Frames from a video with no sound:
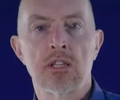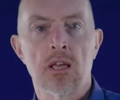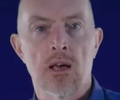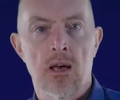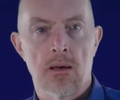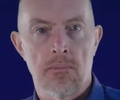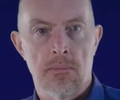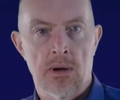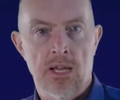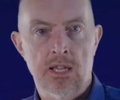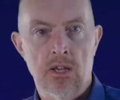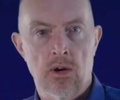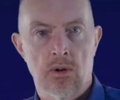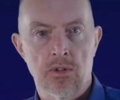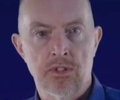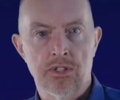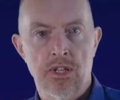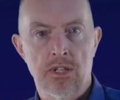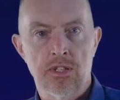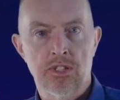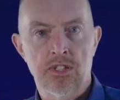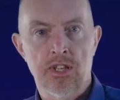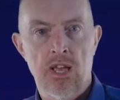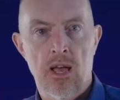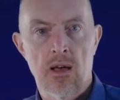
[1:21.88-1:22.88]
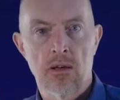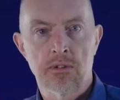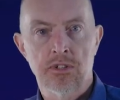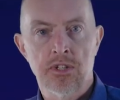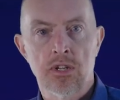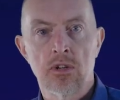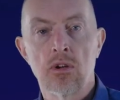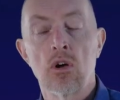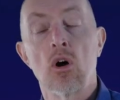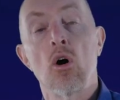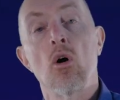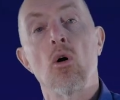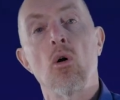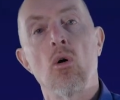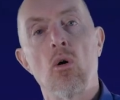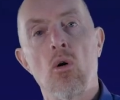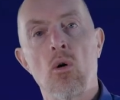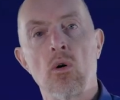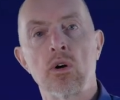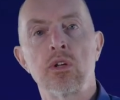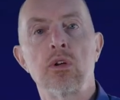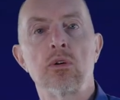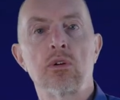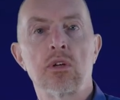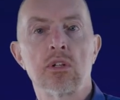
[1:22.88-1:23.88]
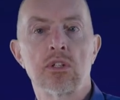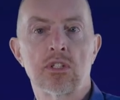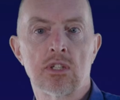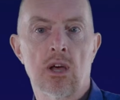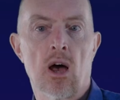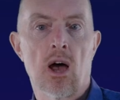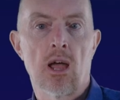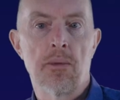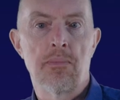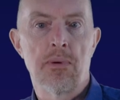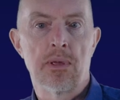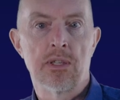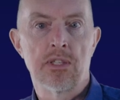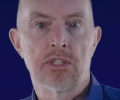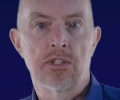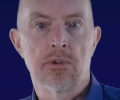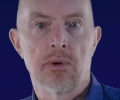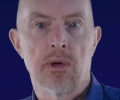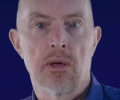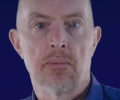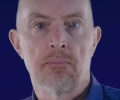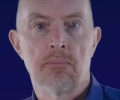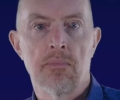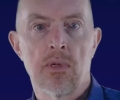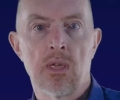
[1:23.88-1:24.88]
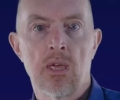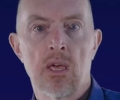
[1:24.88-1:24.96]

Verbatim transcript: to my content scout, or you can type into it.